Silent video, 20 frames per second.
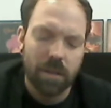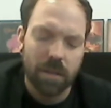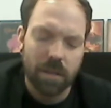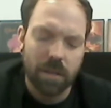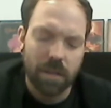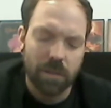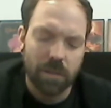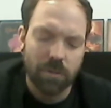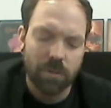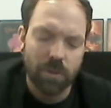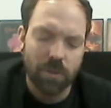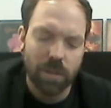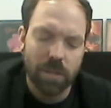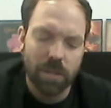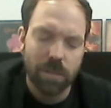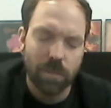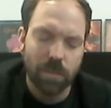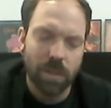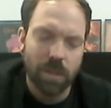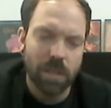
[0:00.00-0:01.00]
a country
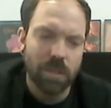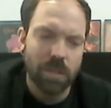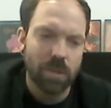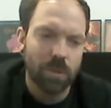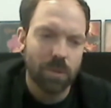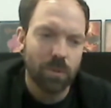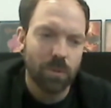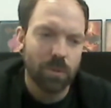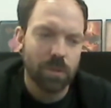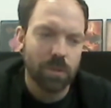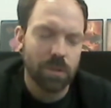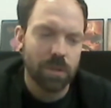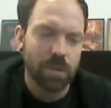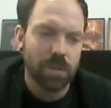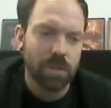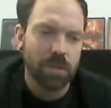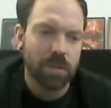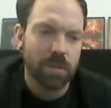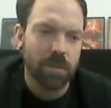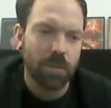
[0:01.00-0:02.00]
he's been to, and
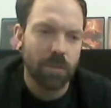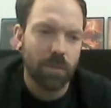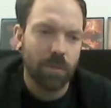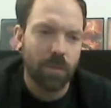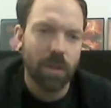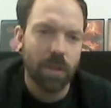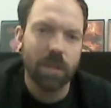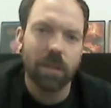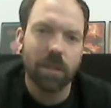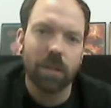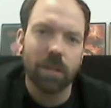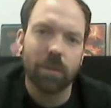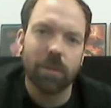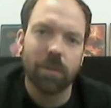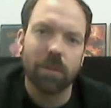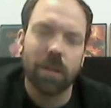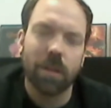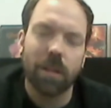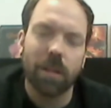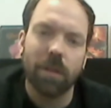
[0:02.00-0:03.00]
just thinking
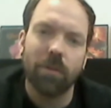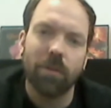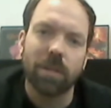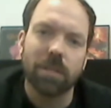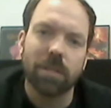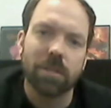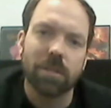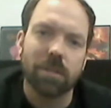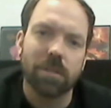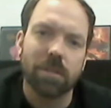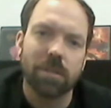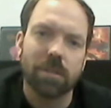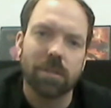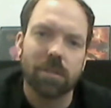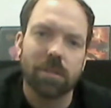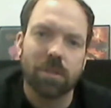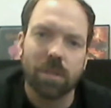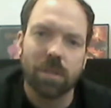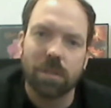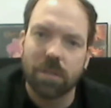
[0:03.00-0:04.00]
about lyrics that
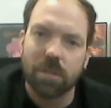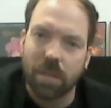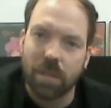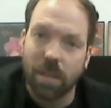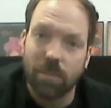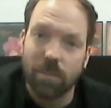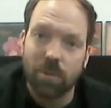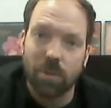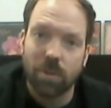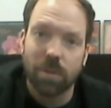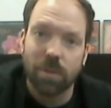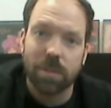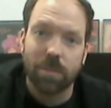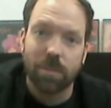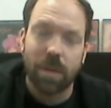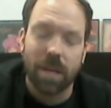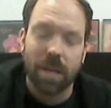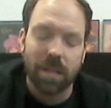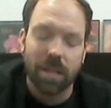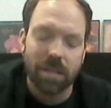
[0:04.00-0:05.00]
just came to his
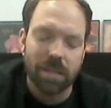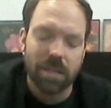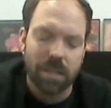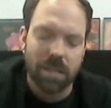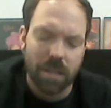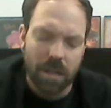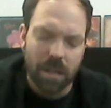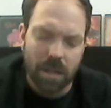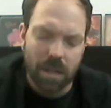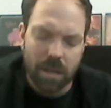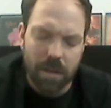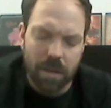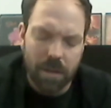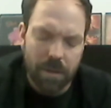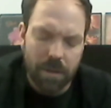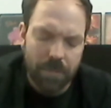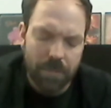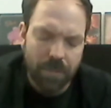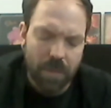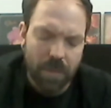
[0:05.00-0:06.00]
mind.
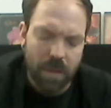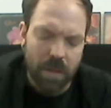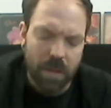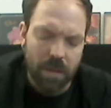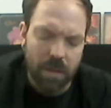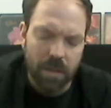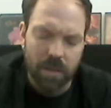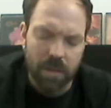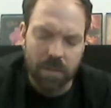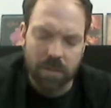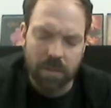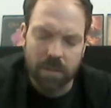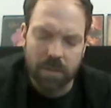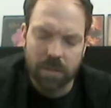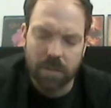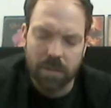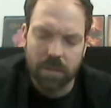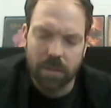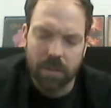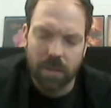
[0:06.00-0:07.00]
And
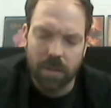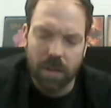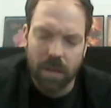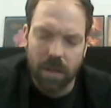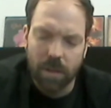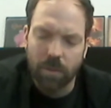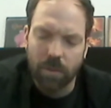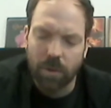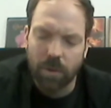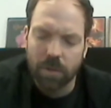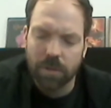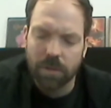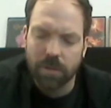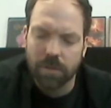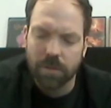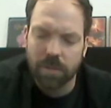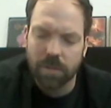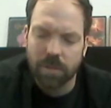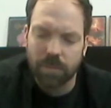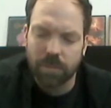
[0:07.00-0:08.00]
I'm also
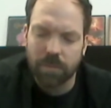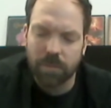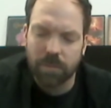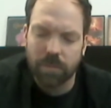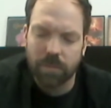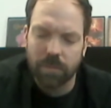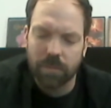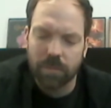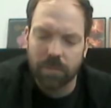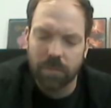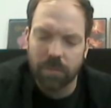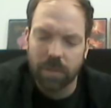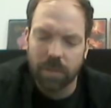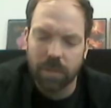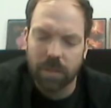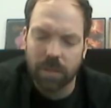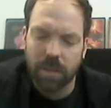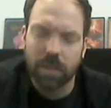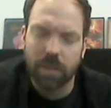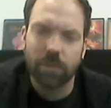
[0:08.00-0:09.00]
some
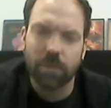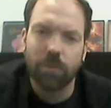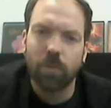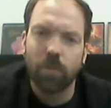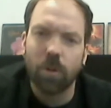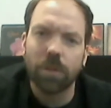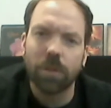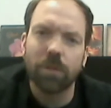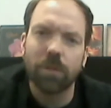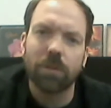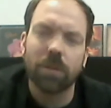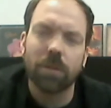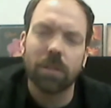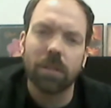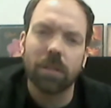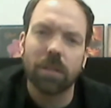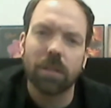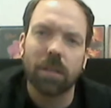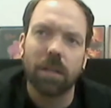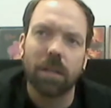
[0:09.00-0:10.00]
kind of
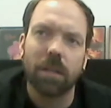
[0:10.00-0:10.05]
wanderer.